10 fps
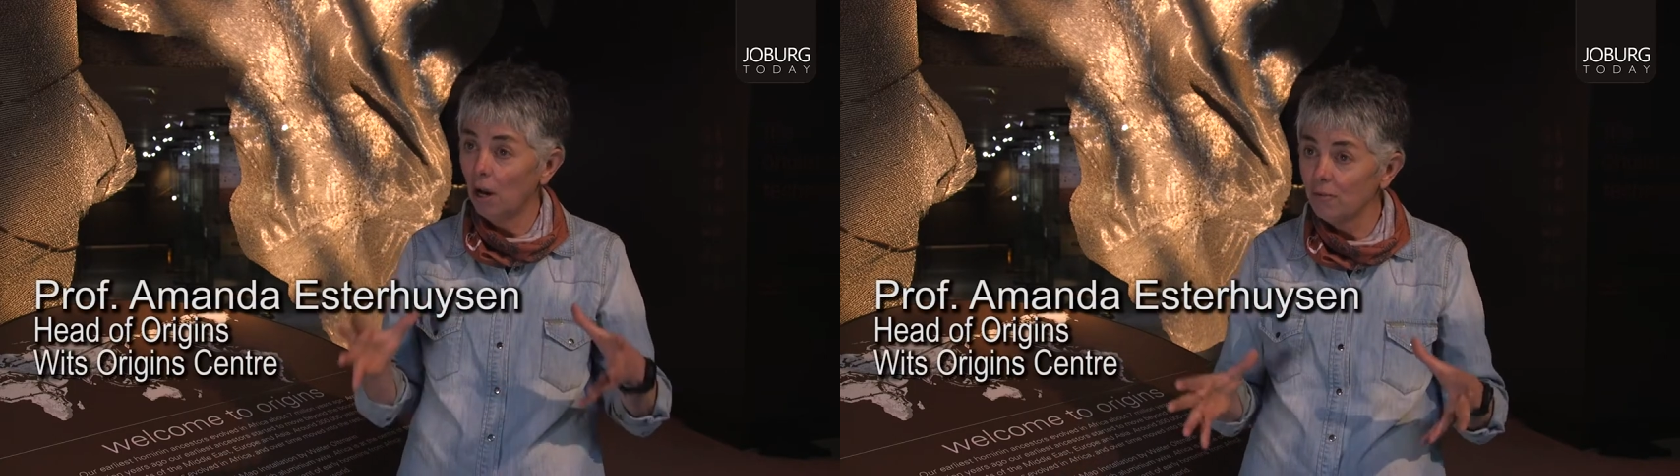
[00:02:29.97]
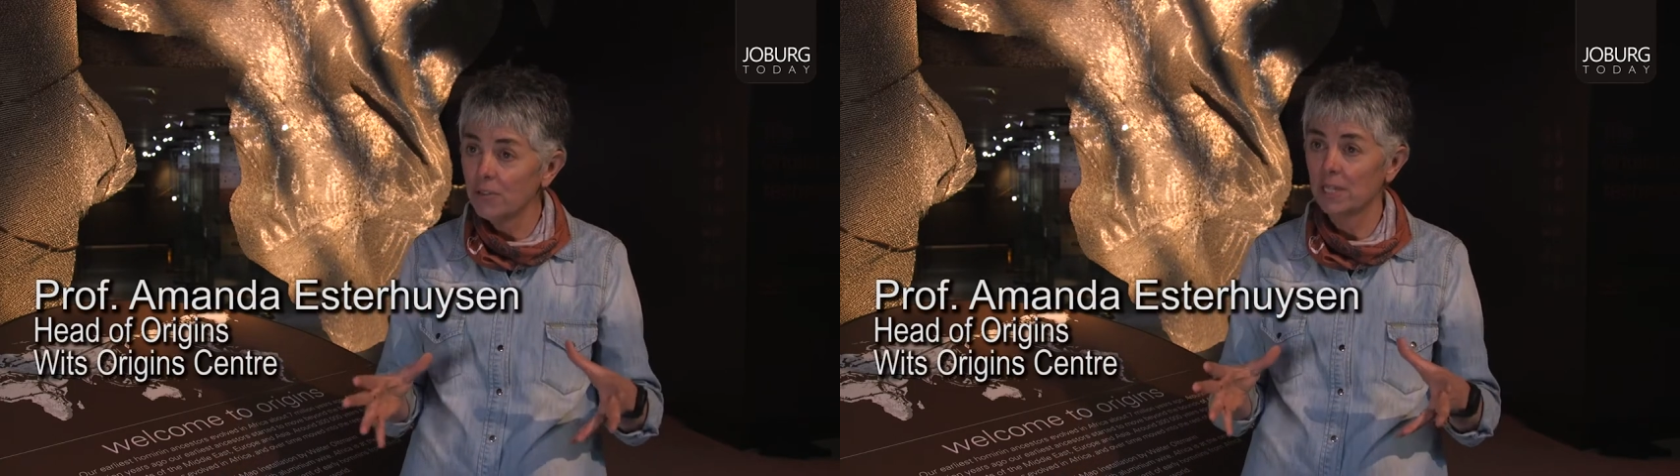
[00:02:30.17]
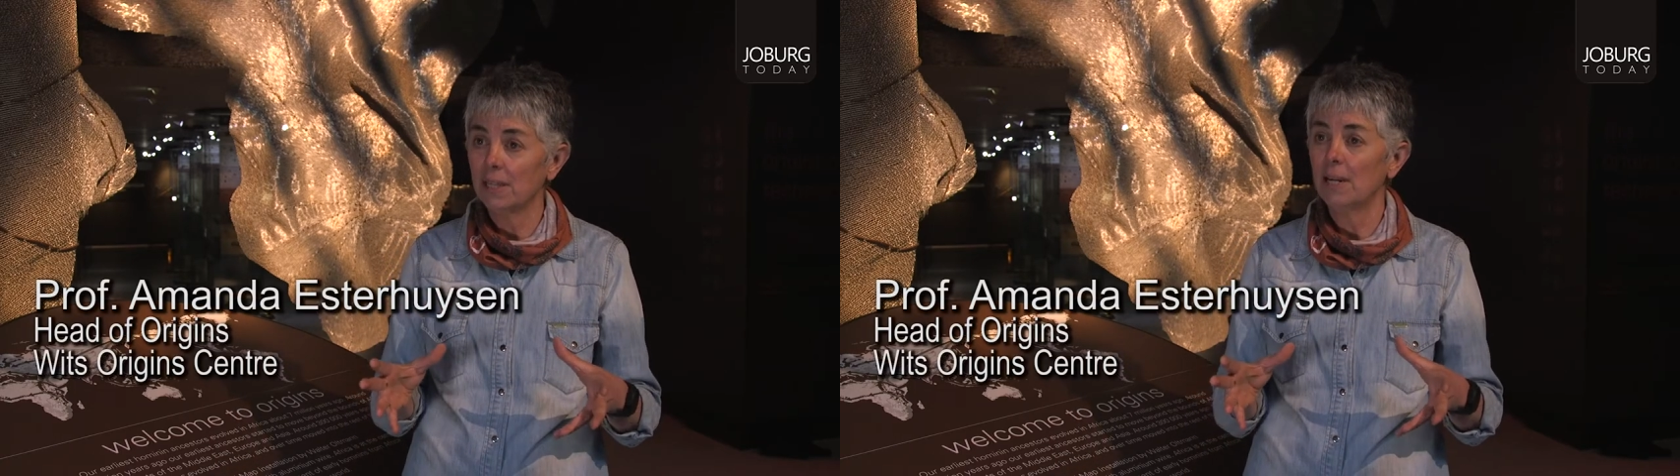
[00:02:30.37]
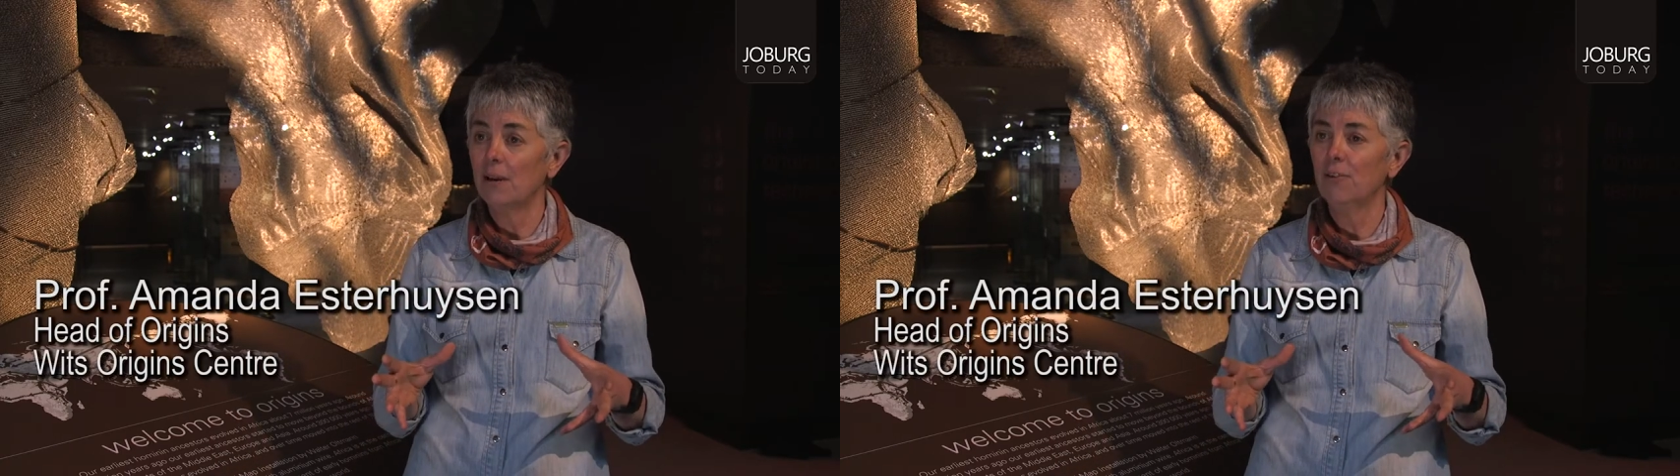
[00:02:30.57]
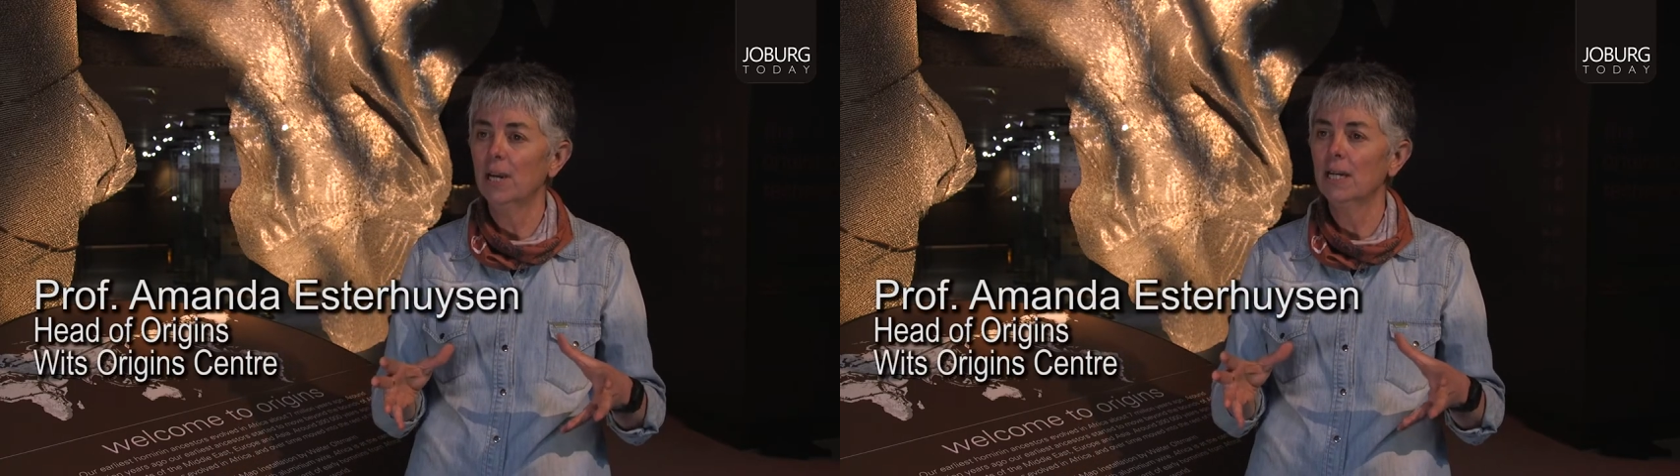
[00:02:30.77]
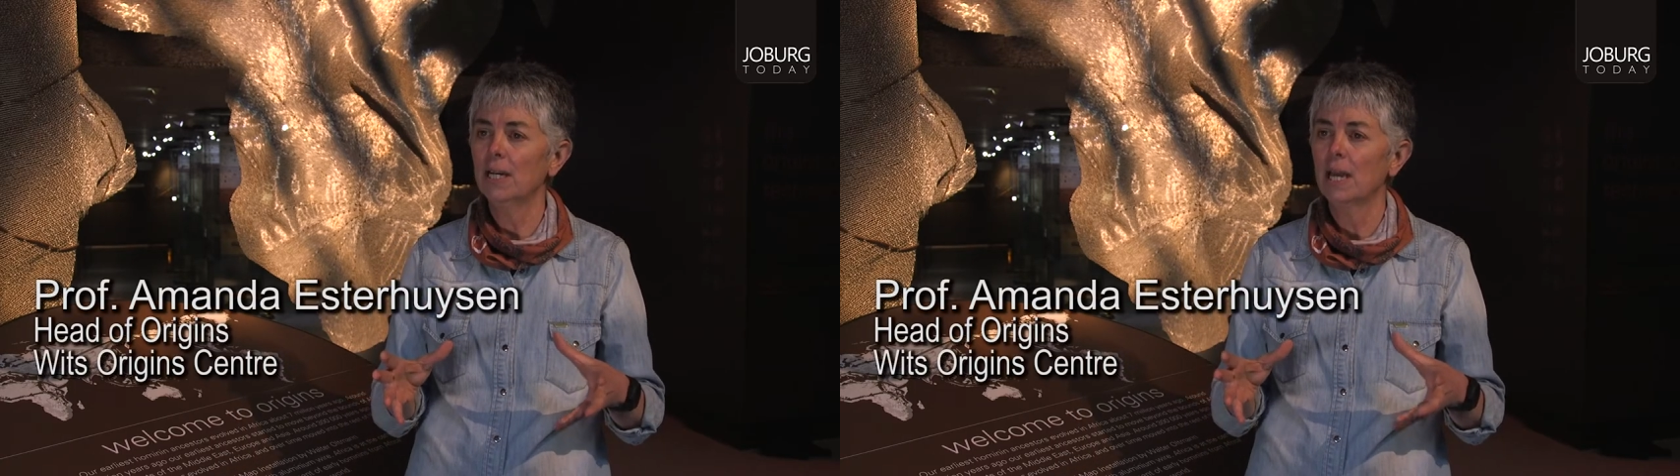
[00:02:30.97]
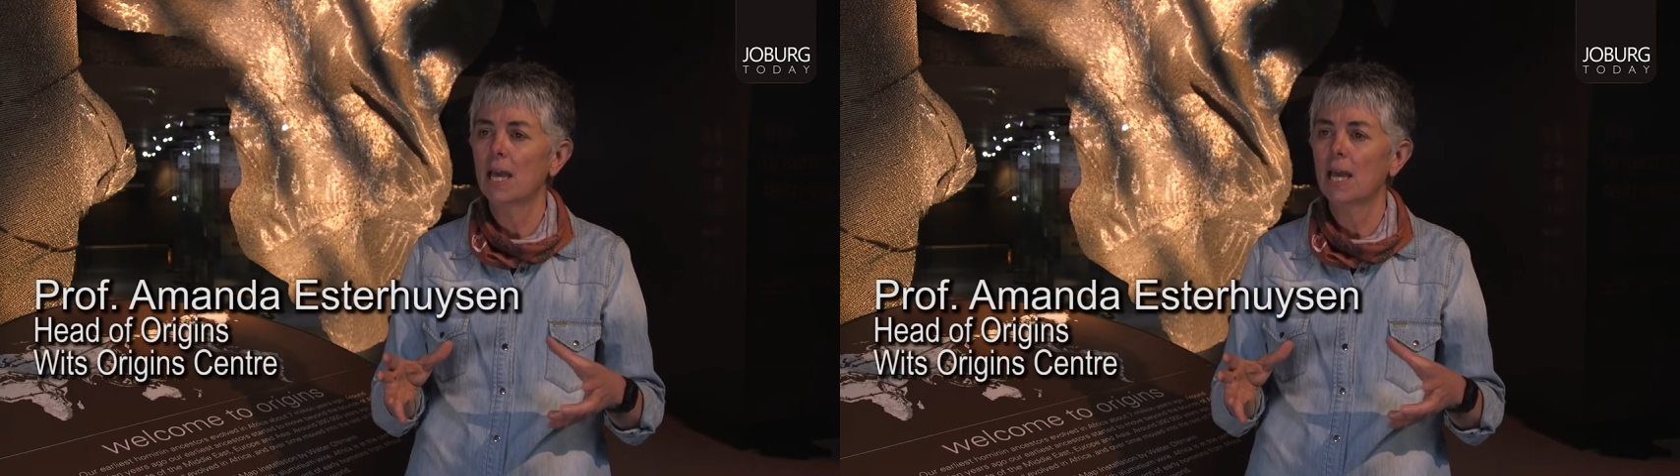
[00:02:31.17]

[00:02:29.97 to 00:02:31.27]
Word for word: of Southern Africa,